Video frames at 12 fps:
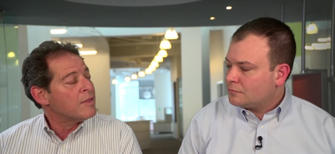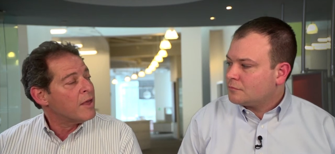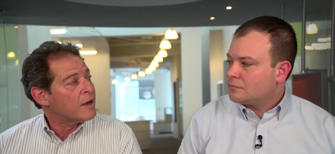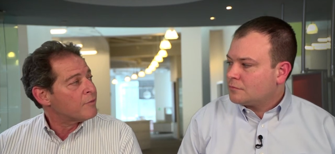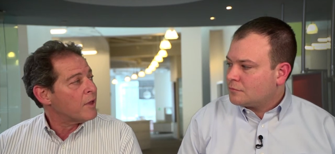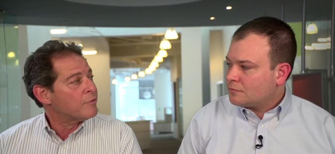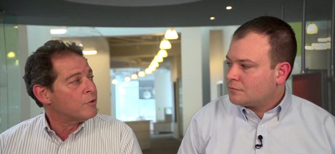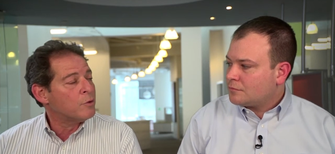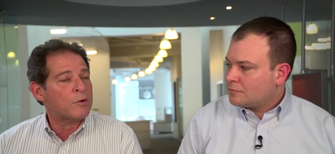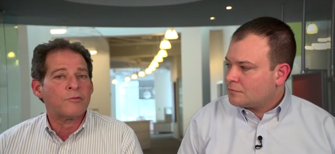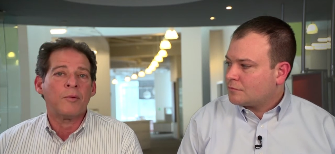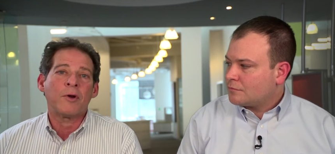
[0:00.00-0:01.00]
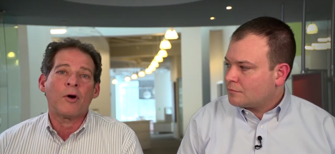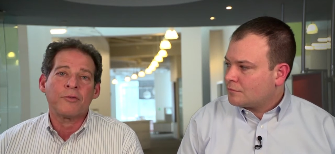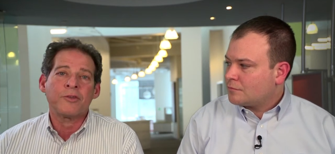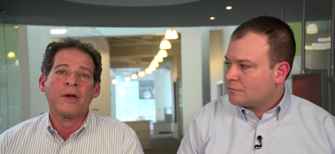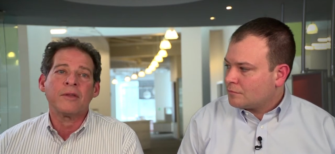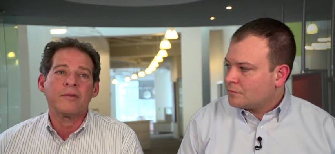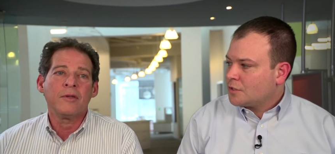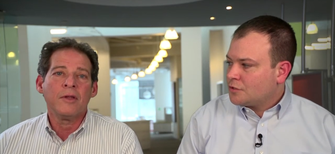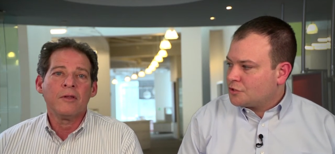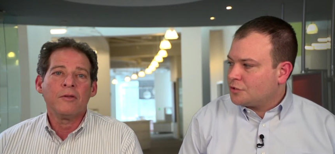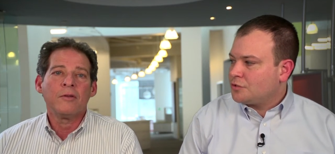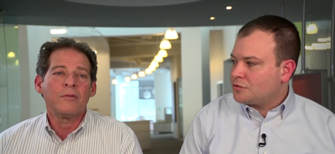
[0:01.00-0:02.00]
Speaker 1: than if they have to do it from an offsite.
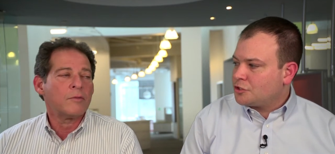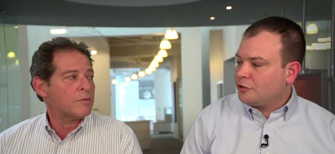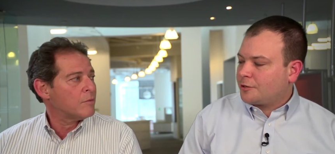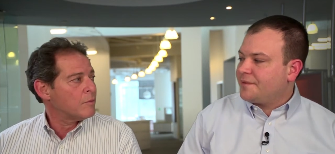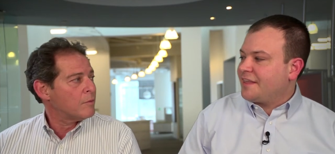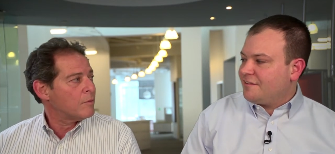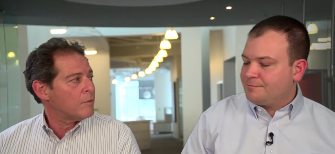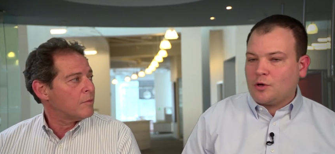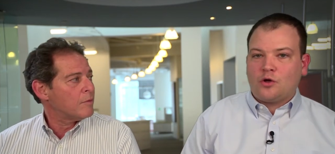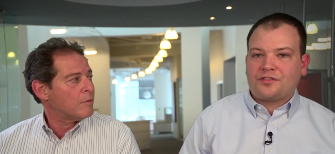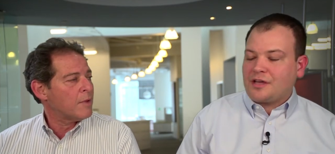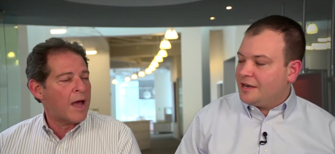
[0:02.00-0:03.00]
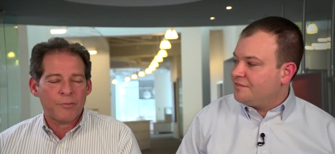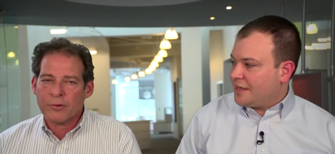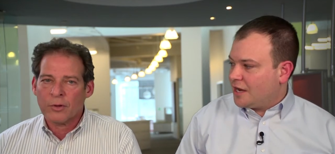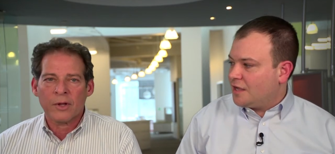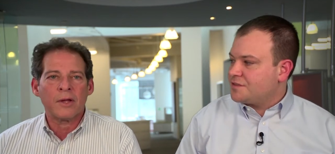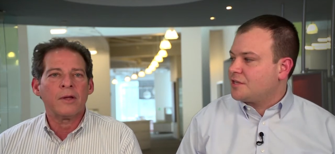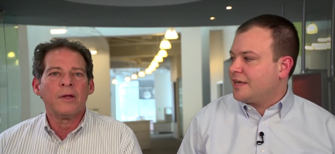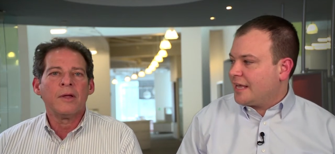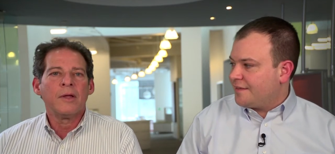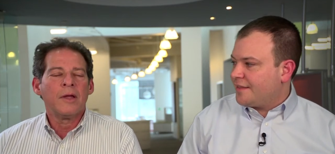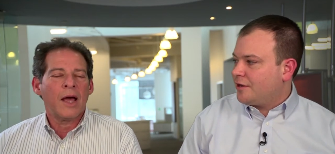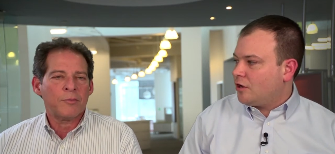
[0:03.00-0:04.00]
Speaker 2: So, so you recommend they have both, kind of that onsite
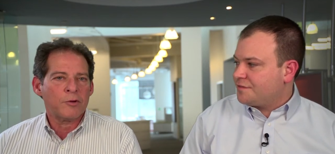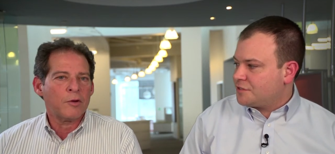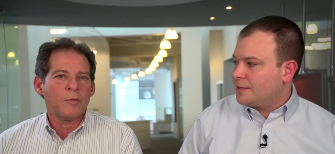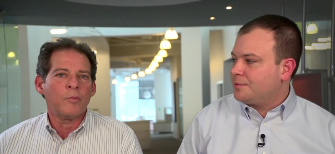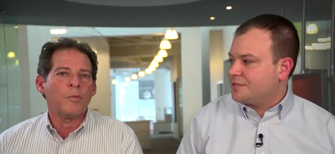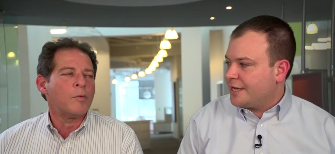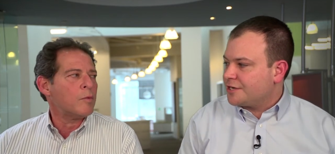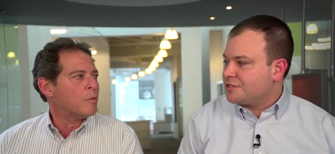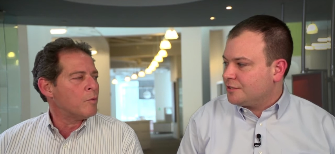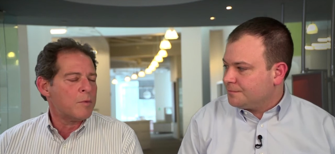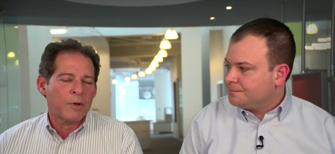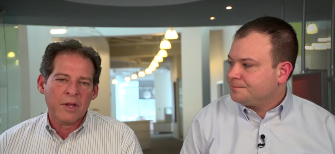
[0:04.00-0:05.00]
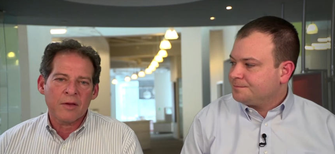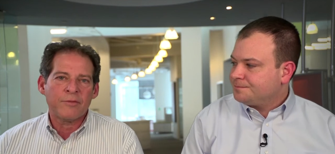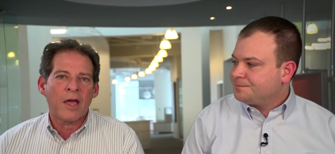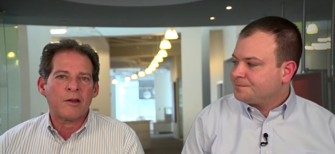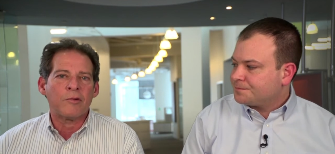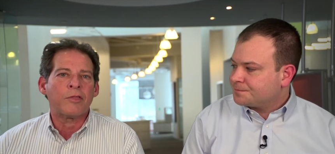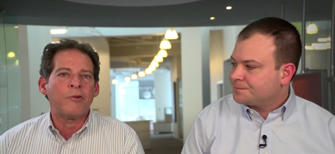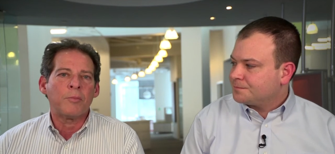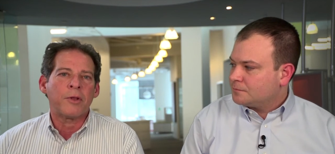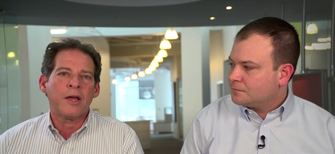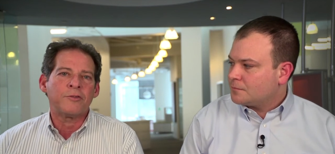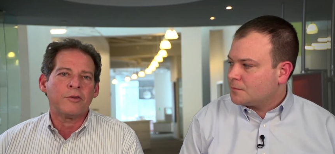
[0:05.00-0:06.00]
and that Absolutely. offsite protection. We
Speaker 1: believe data in three
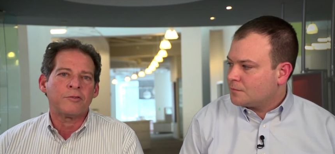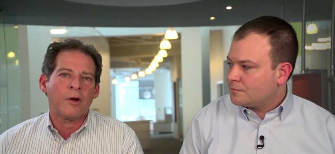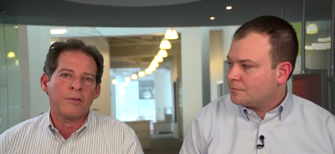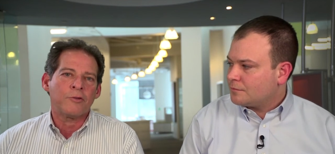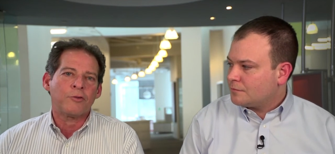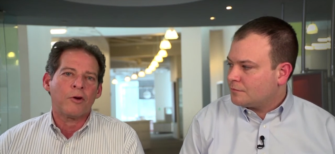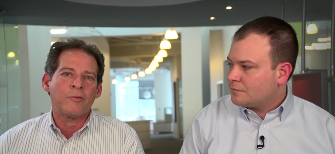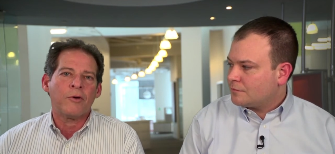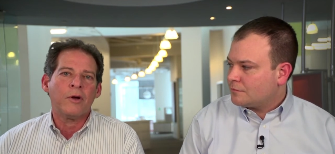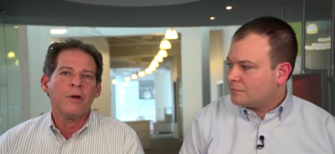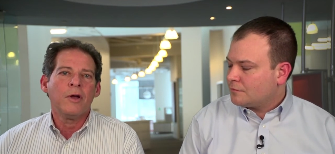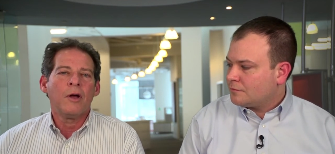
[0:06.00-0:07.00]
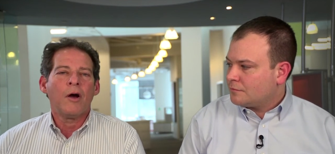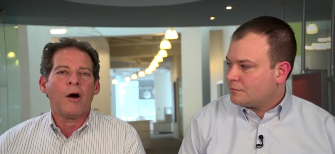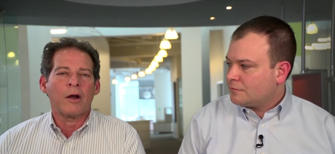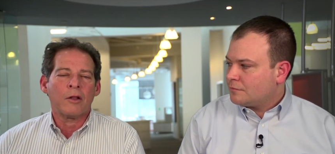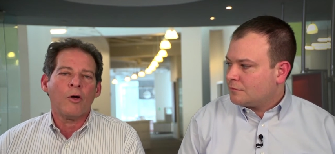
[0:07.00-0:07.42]
places: on the server, on a